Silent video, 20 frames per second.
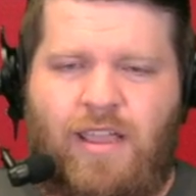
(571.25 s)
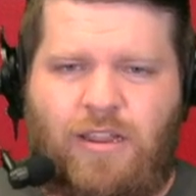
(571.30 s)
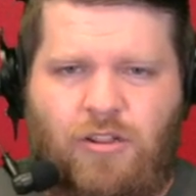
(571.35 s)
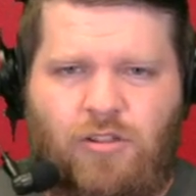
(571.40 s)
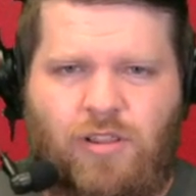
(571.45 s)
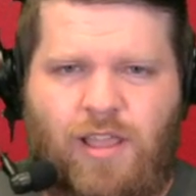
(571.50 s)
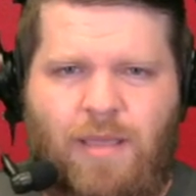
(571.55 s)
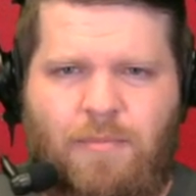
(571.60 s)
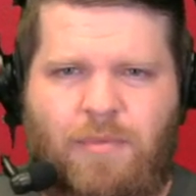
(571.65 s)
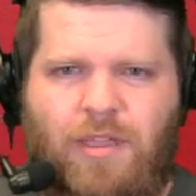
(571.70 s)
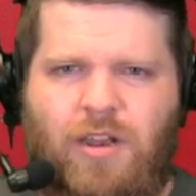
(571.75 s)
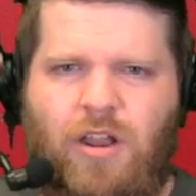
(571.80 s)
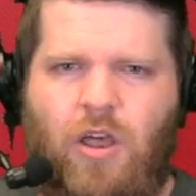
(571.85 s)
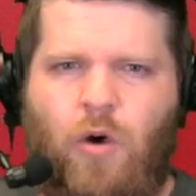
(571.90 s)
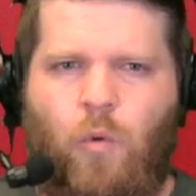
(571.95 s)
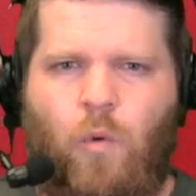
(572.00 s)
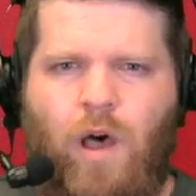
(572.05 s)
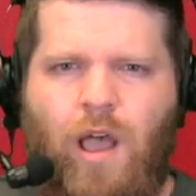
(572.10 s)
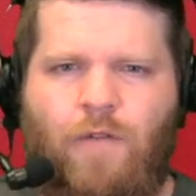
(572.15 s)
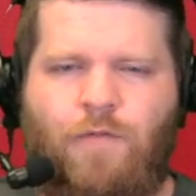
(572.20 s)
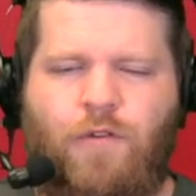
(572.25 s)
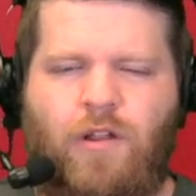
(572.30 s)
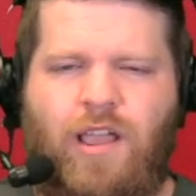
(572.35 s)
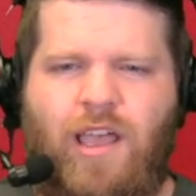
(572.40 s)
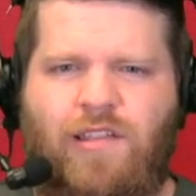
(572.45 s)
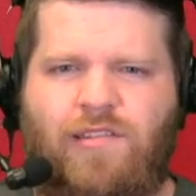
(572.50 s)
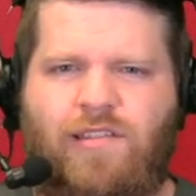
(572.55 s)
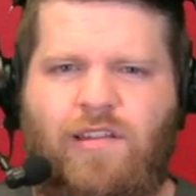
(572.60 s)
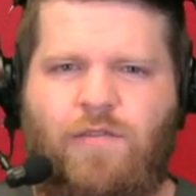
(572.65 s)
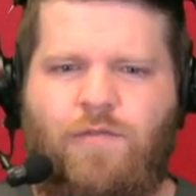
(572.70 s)
You let me know. Y for
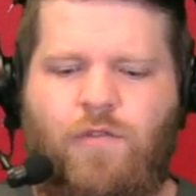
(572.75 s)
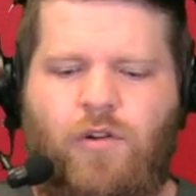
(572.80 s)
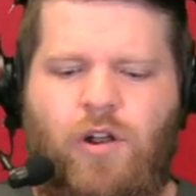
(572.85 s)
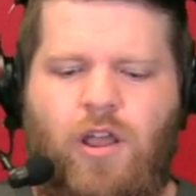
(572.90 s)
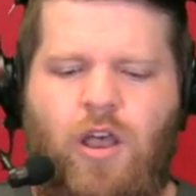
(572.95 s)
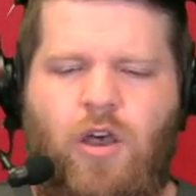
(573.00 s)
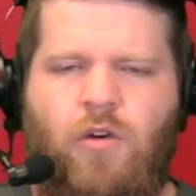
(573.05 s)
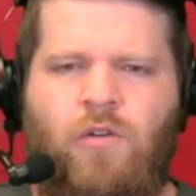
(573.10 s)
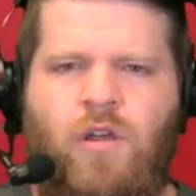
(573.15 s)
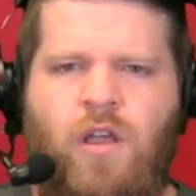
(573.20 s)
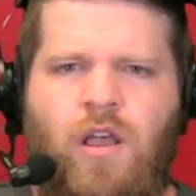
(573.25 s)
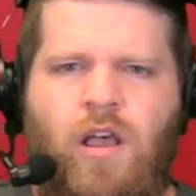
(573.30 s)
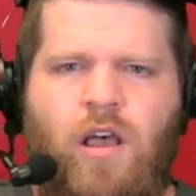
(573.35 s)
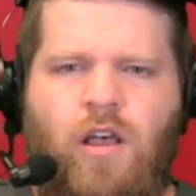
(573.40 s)
yes and for no.